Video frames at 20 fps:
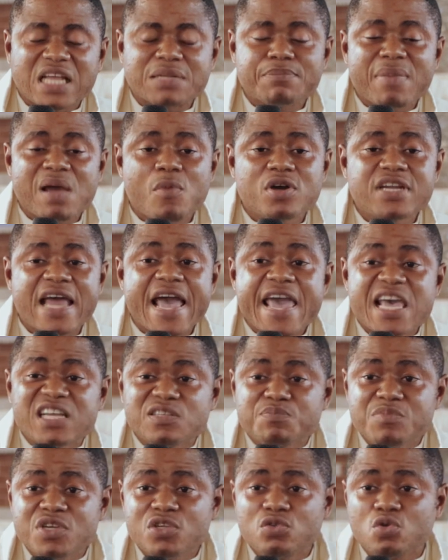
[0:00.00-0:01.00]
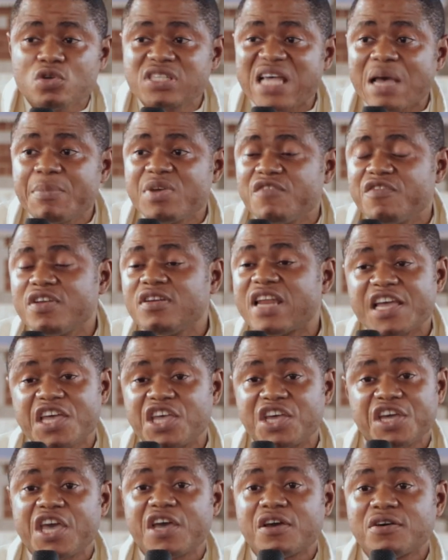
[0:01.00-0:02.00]
that my mother helped me to start behaving
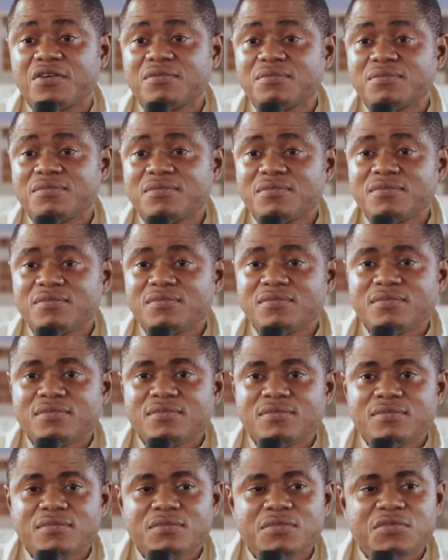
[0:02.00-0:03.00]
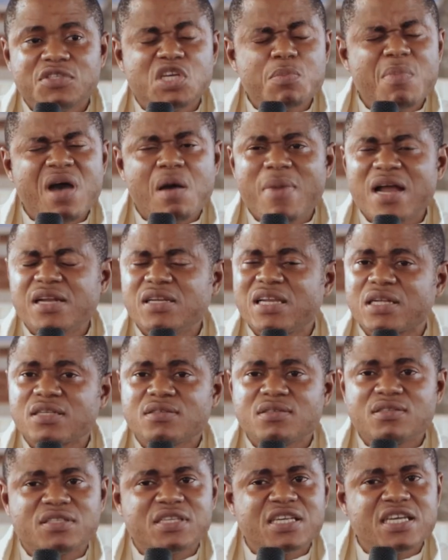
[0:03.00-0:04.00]
like a girl. Chimamanda
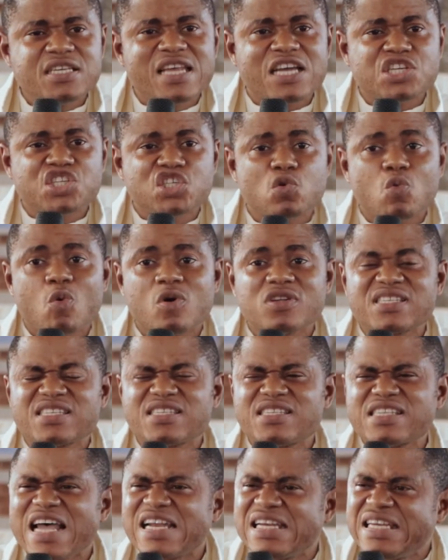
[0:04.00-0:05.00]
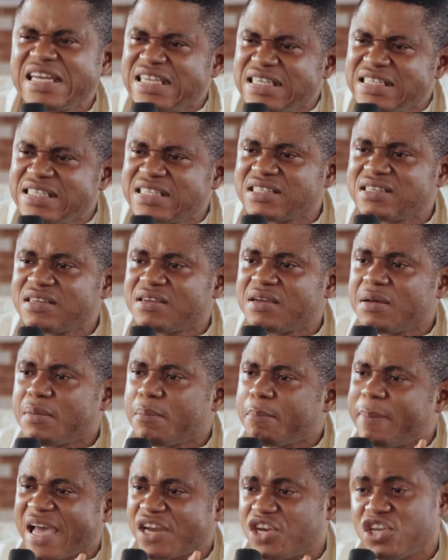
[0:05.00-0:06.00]
said that she was saddened
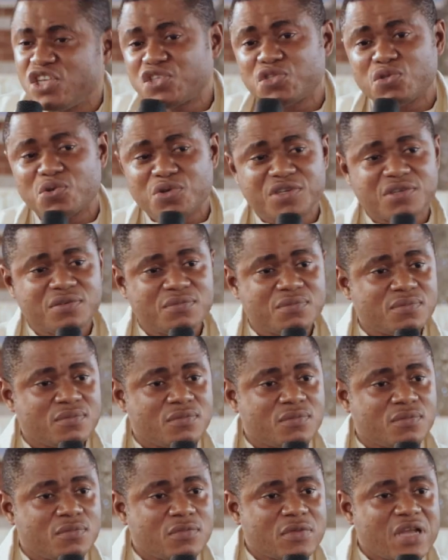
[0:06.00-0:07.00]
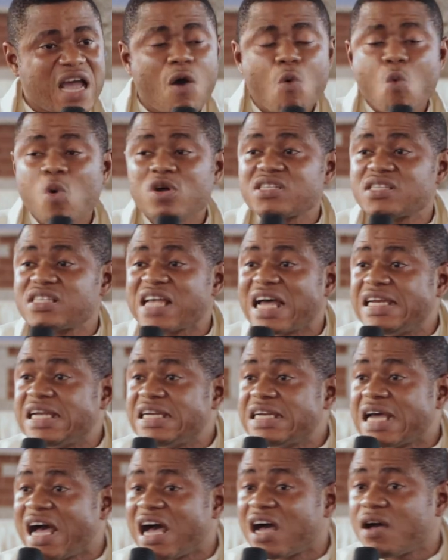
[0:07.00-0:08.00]
by this story. And what
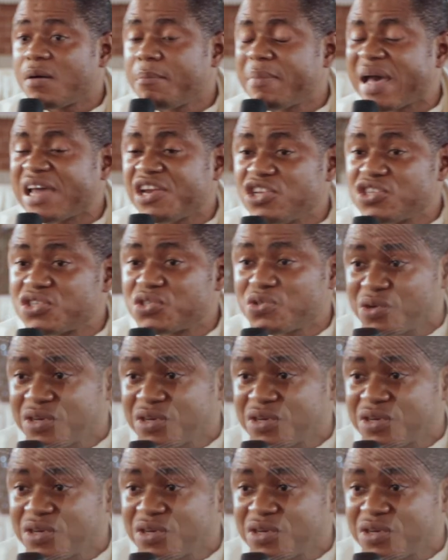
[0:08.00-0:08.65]
saddened her by this